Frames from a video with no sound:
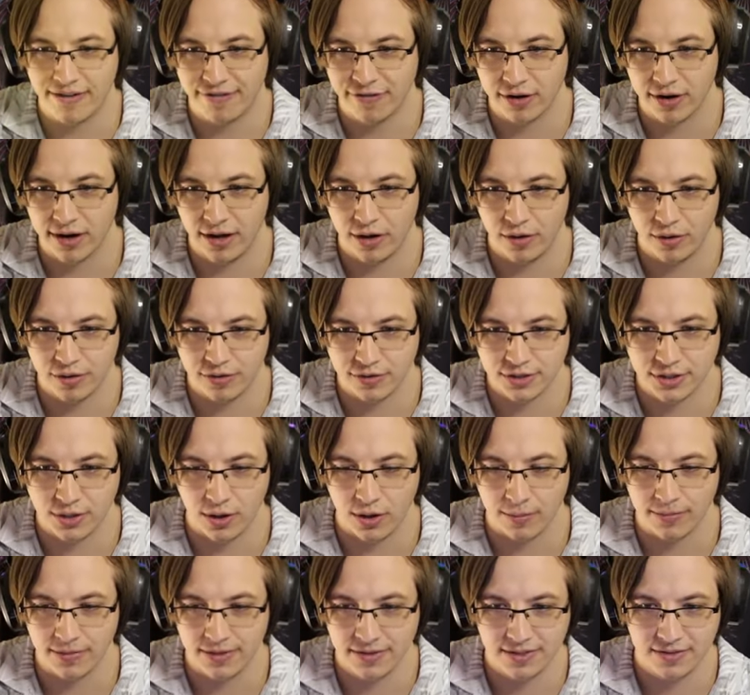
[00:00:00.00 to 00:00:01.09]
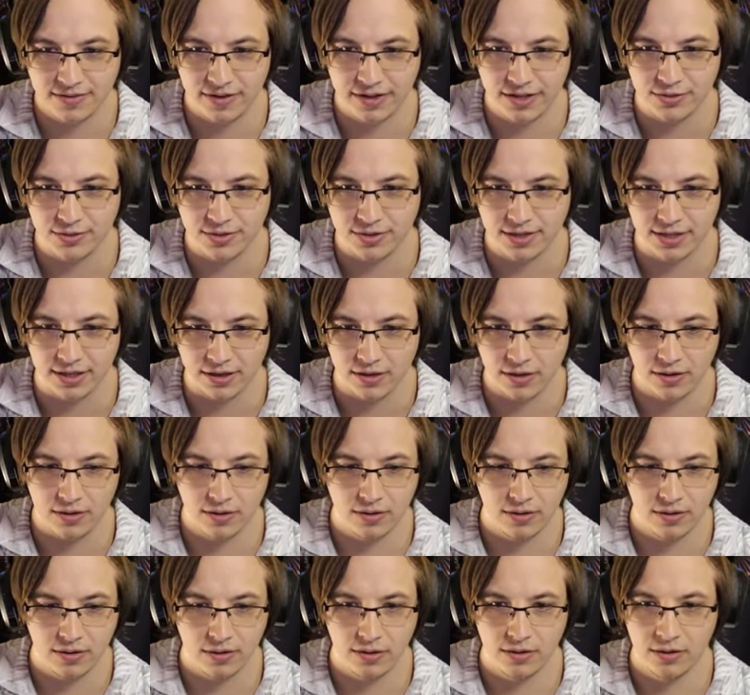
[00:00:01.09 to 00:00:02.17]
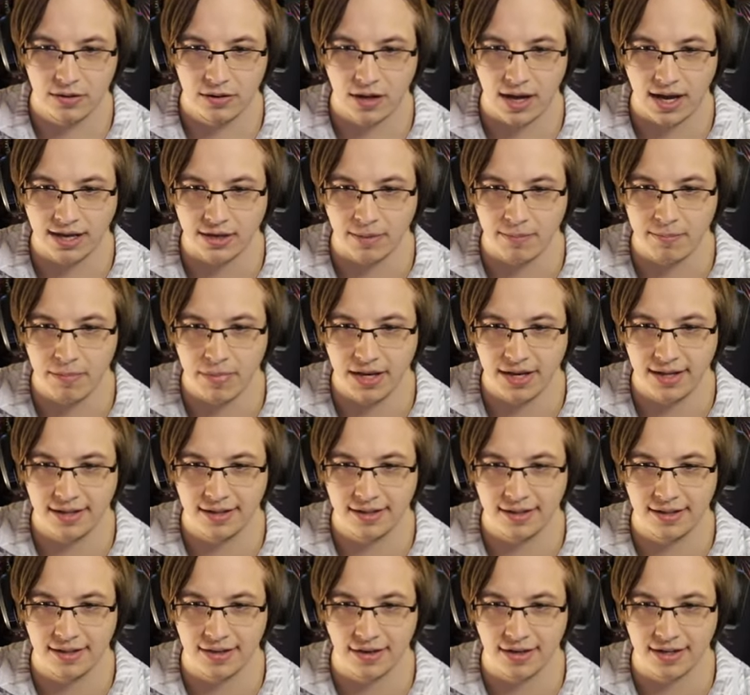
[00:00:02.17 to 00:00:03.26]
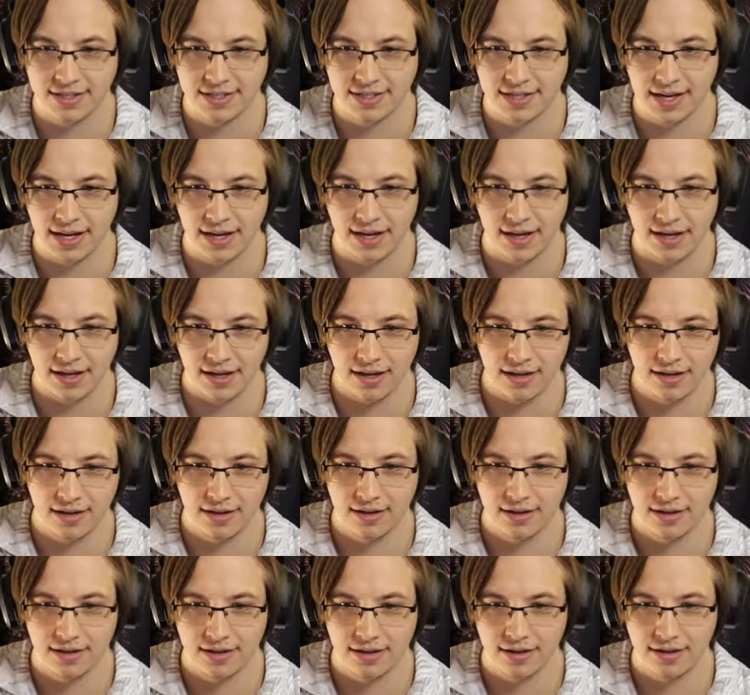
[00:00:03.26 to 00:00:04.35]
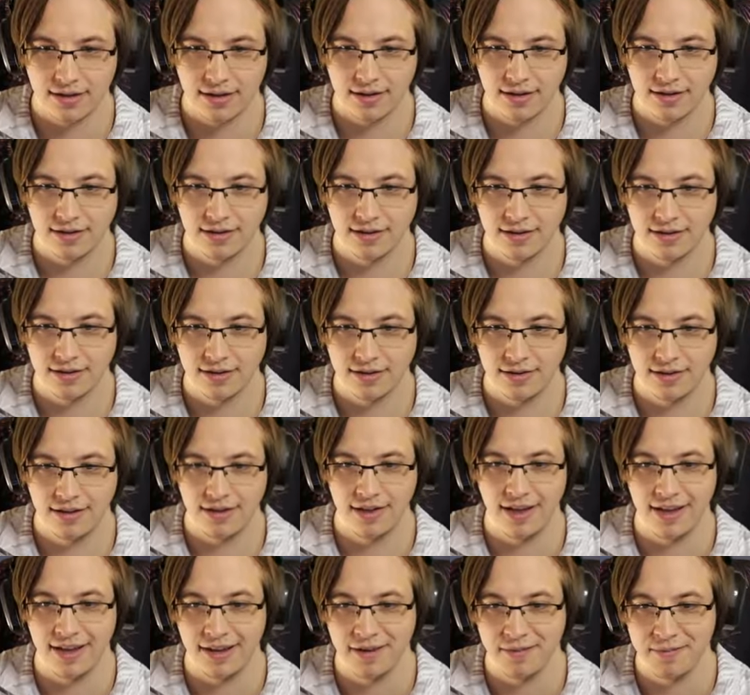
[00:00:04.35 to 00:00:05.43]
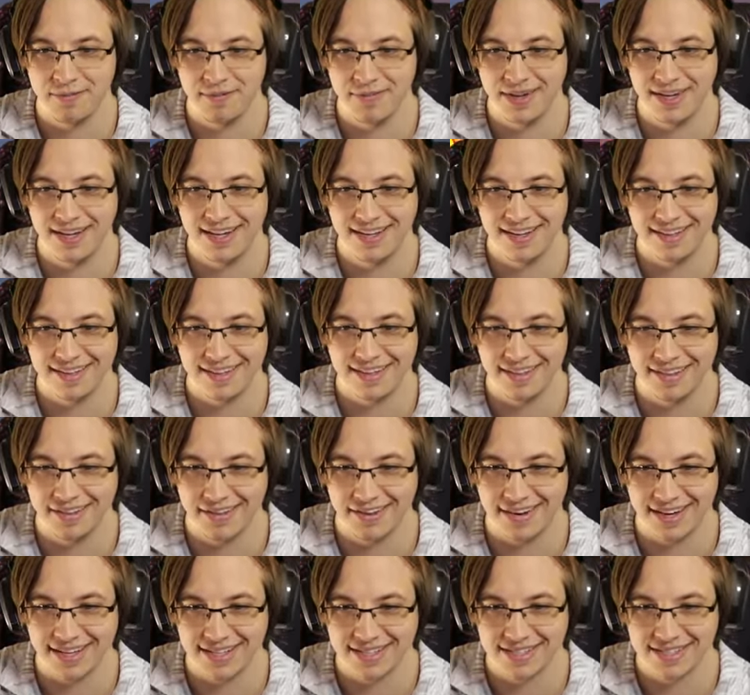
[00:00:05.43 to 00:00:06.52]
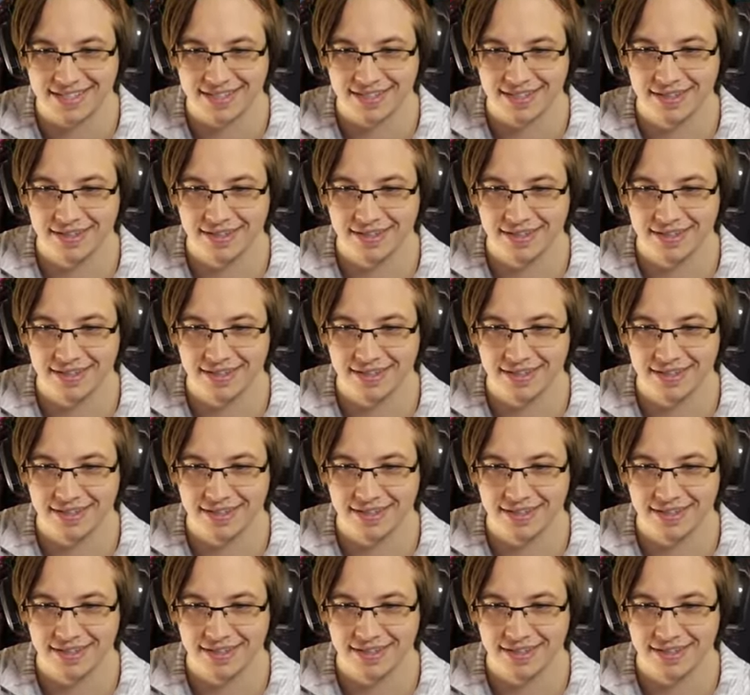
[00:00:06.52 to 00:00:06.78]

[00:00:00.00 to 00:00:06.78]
our health, so I'm, this is interesting. I immediately lost a, uh, I immediately lost